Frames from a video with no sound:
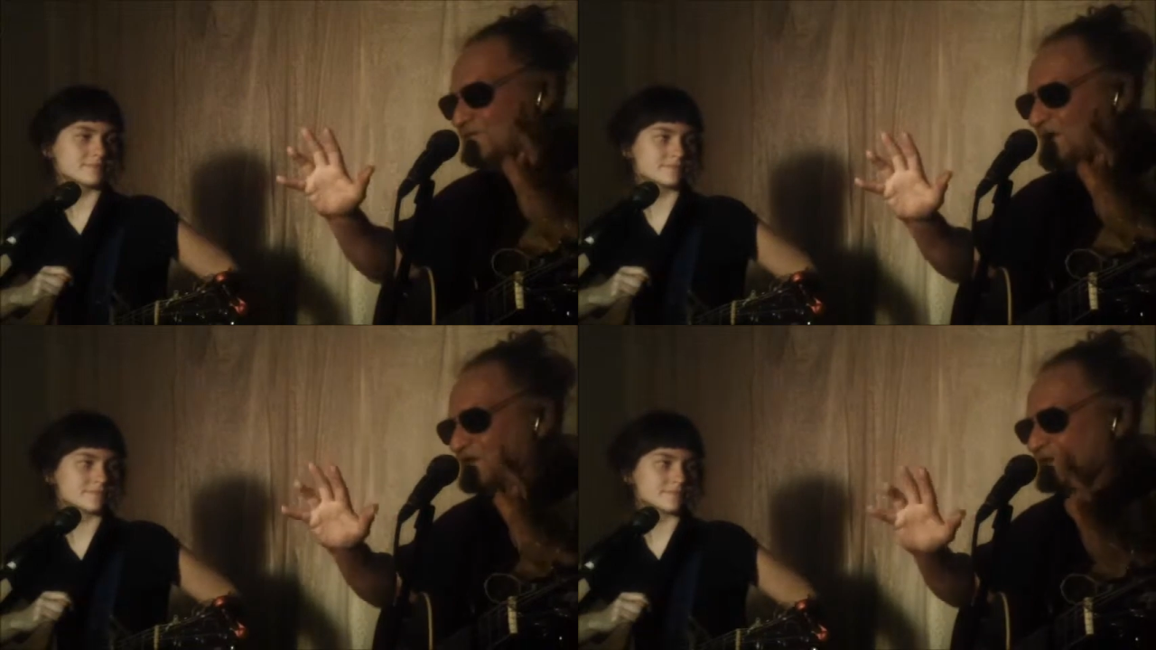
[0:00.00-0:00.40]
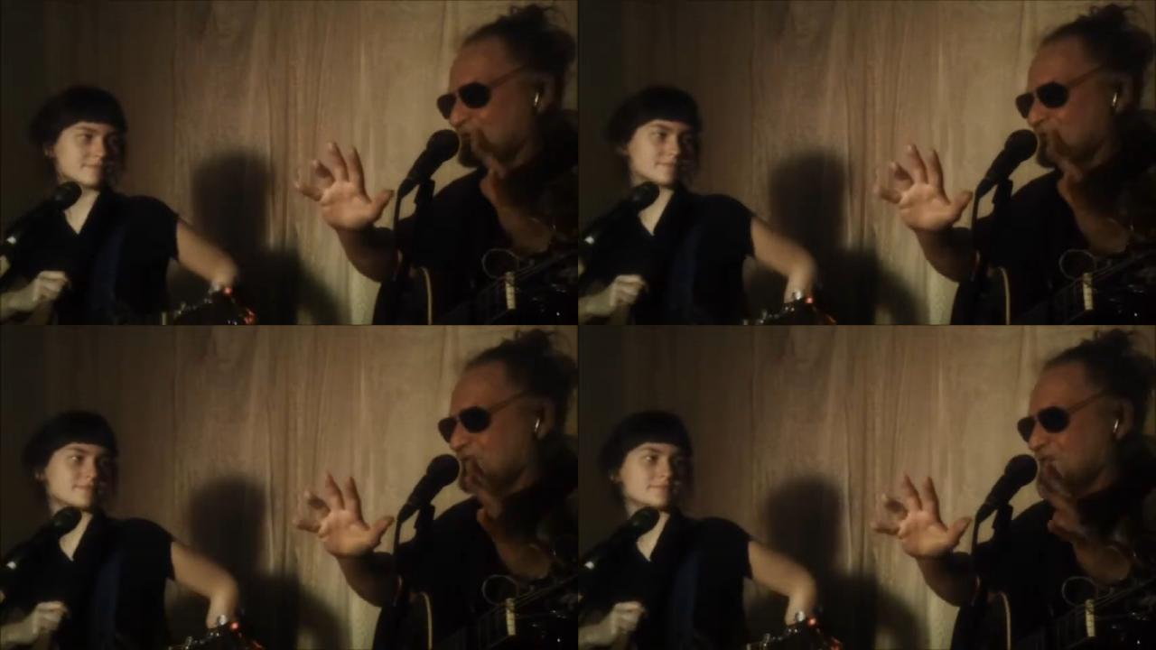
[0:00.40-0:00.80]
Speaker 1: finds
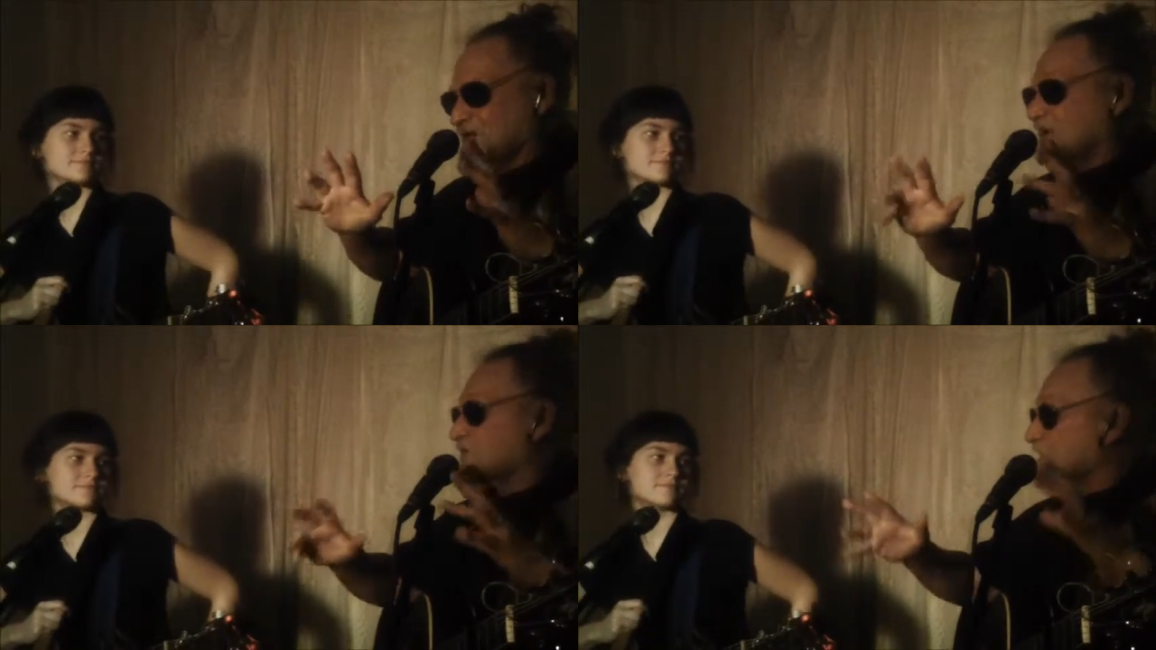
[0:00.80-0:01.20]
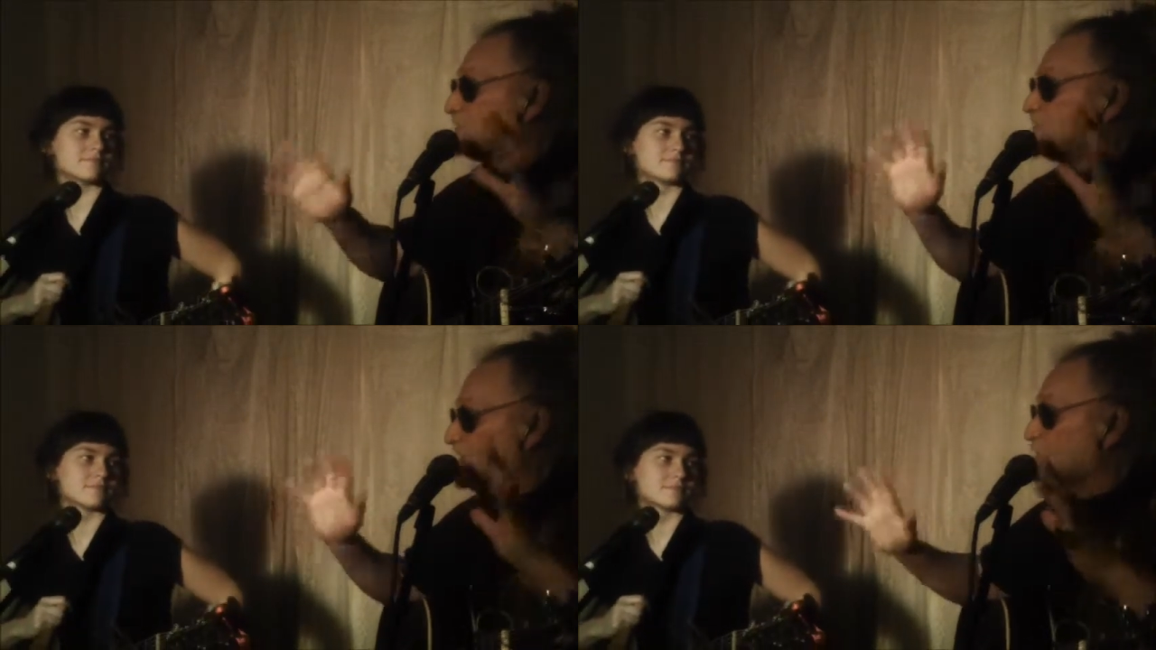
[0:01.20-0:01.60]
out anything else
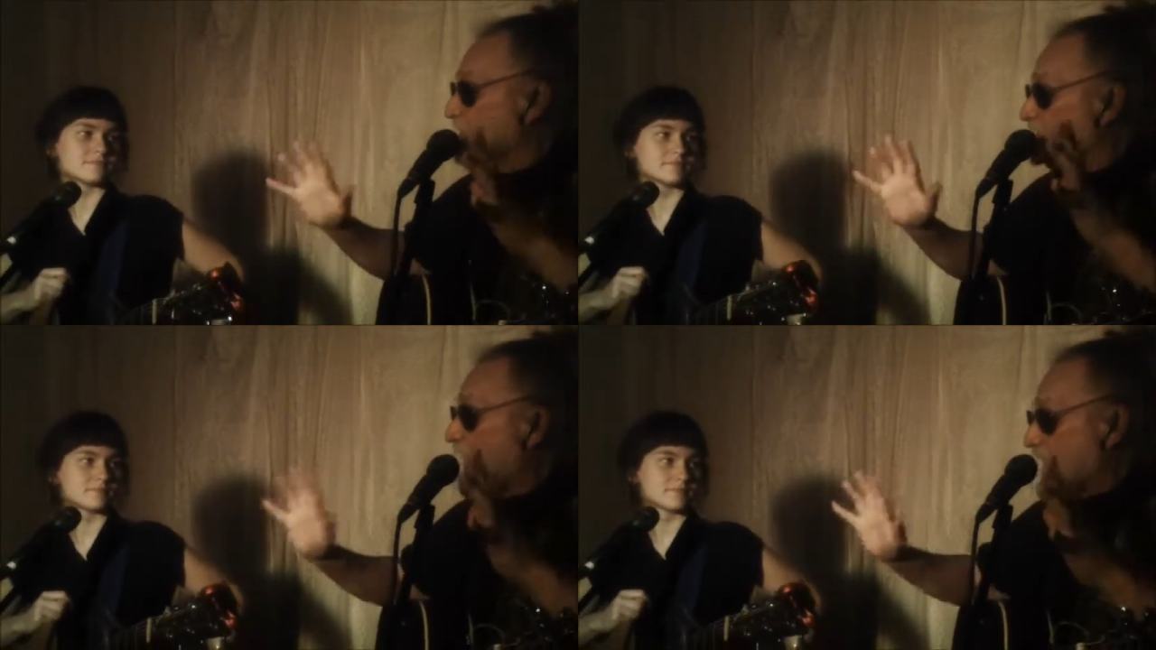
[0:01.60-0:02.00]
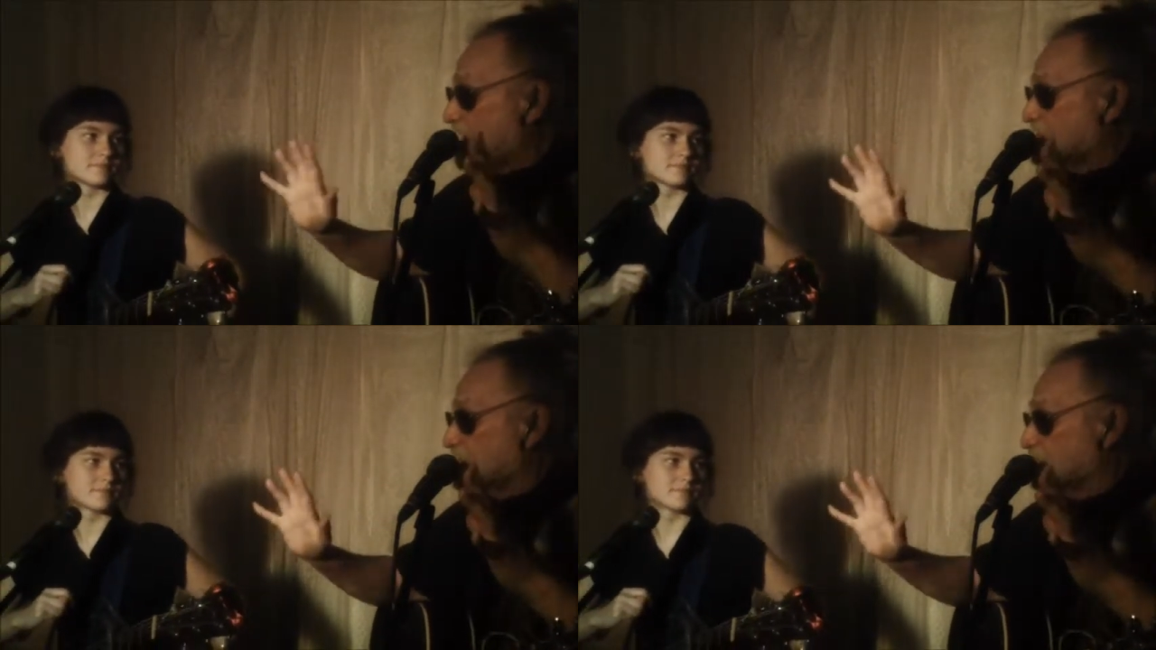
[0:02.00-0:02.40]
except
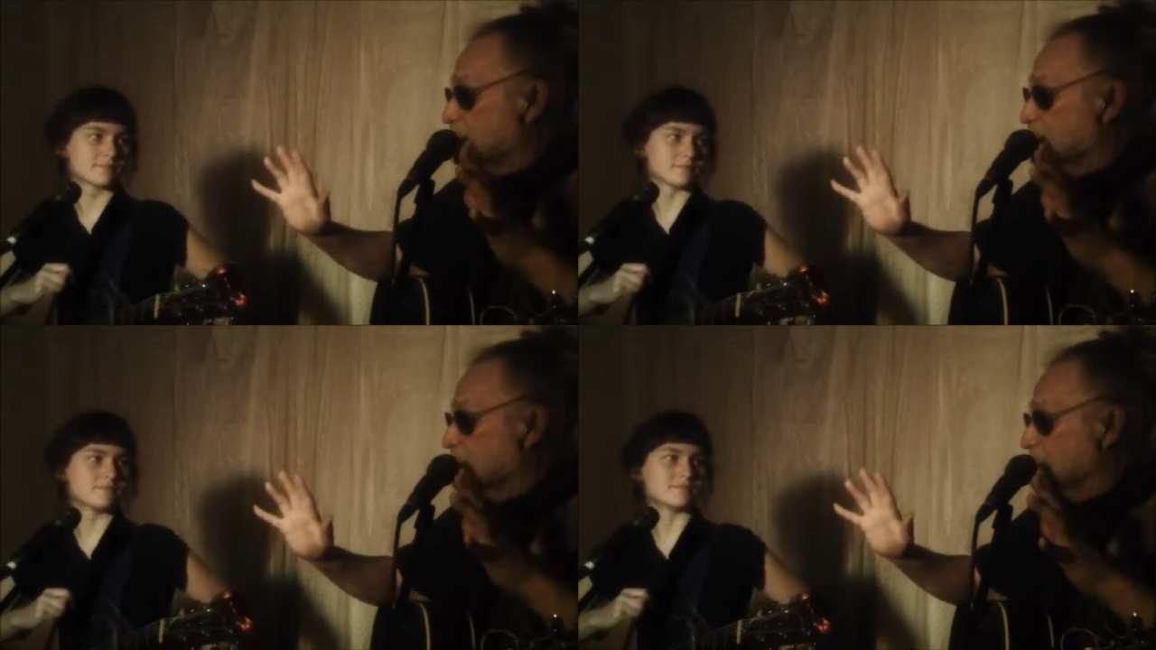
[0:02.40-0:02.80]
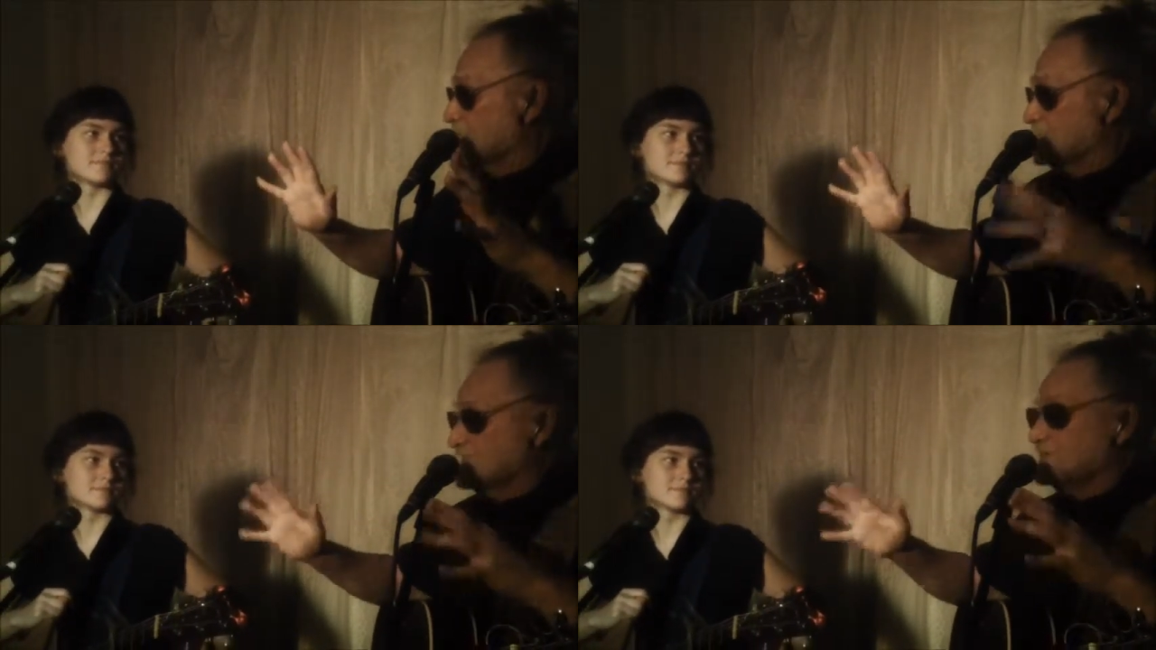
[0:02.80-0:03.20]
inactive,
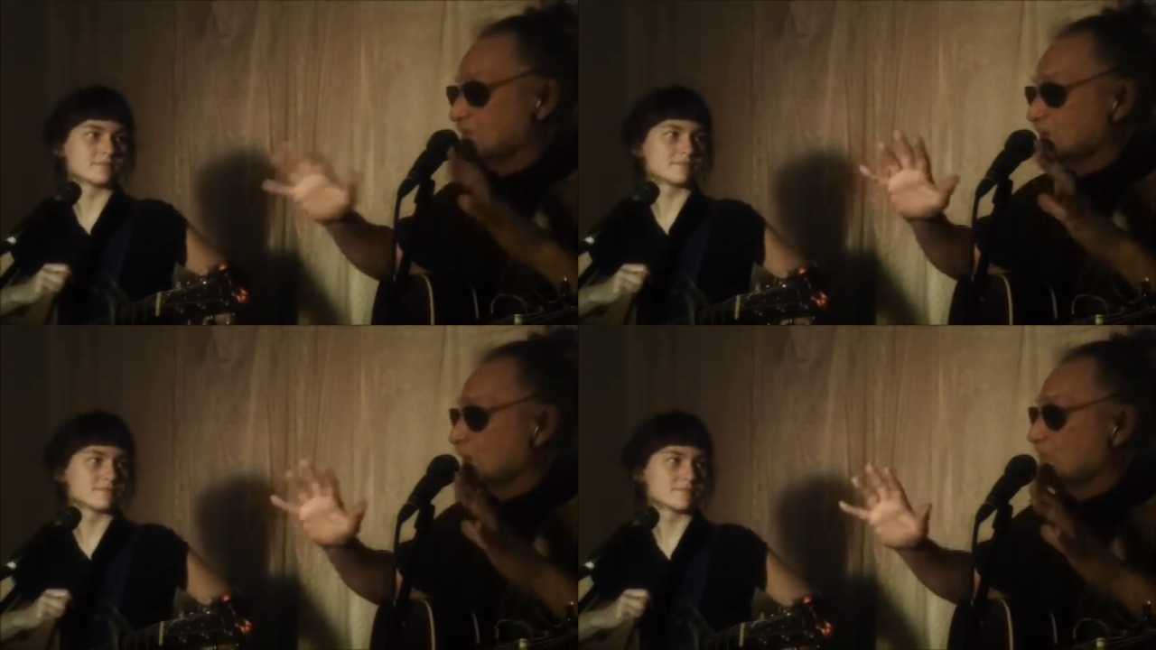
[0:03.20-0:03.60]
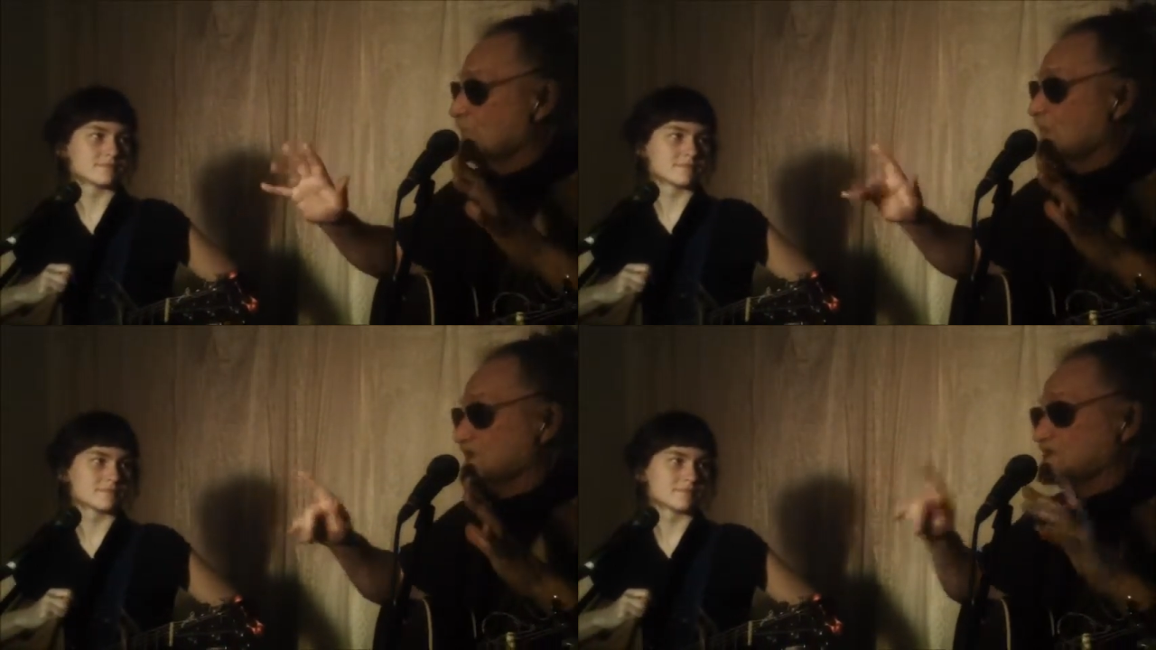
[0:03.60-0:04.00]

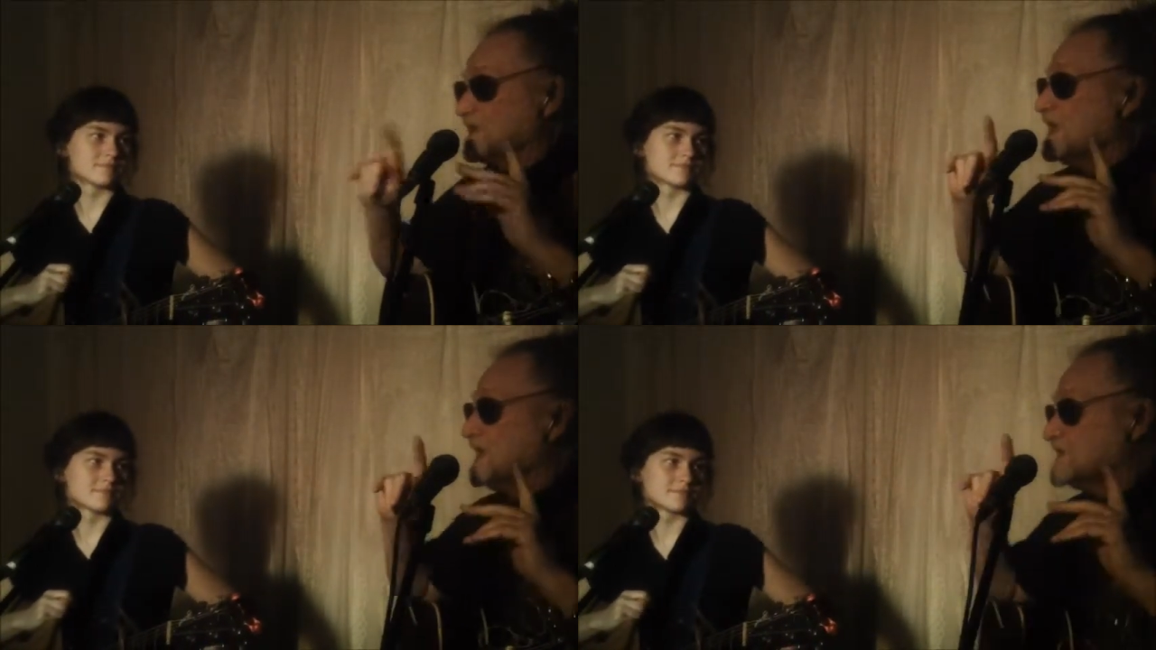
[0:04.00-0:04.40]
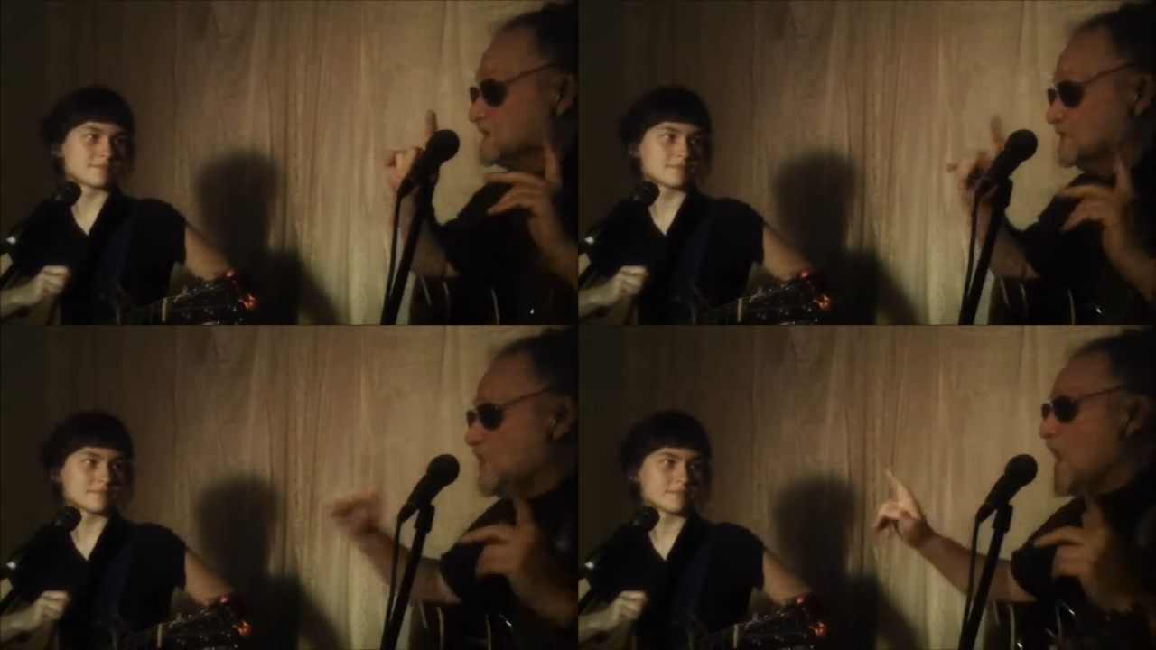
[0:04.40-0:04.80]
which
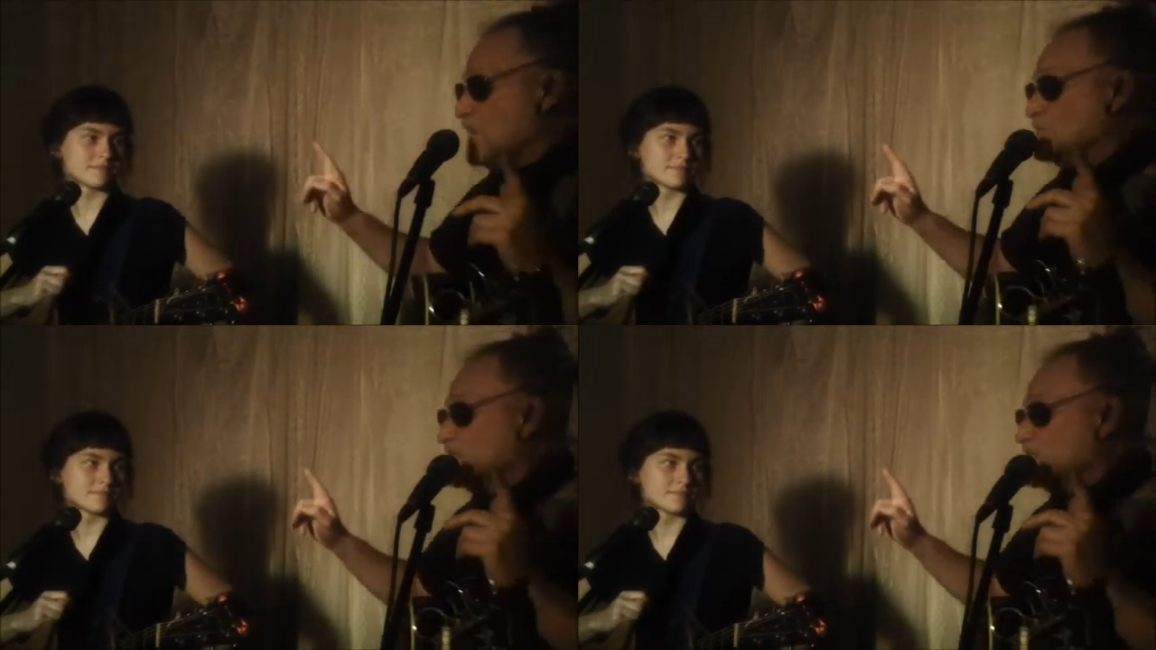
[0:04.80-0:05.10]
it's not